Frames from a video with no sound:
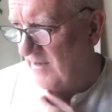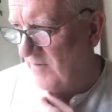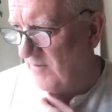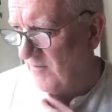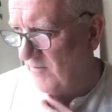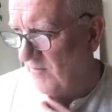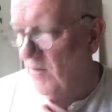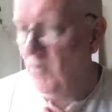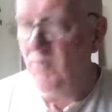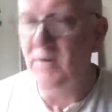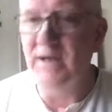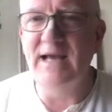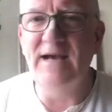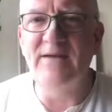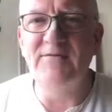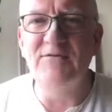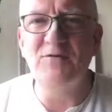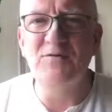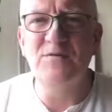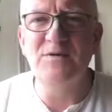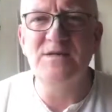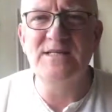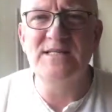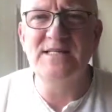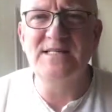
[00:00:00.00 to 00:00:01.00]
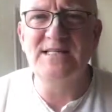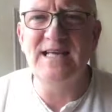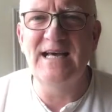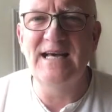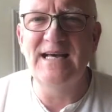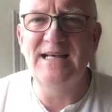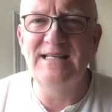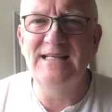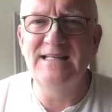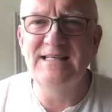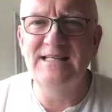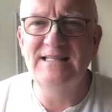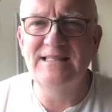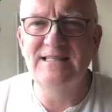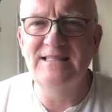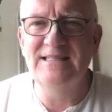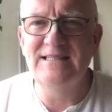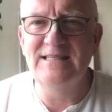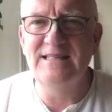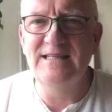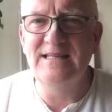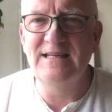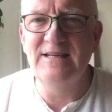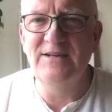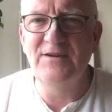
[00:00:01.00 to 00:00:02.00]
what we have to understand
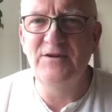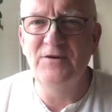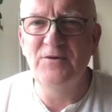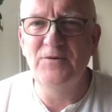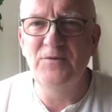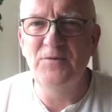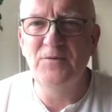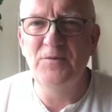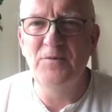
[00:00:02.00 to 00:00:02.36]
is, you know,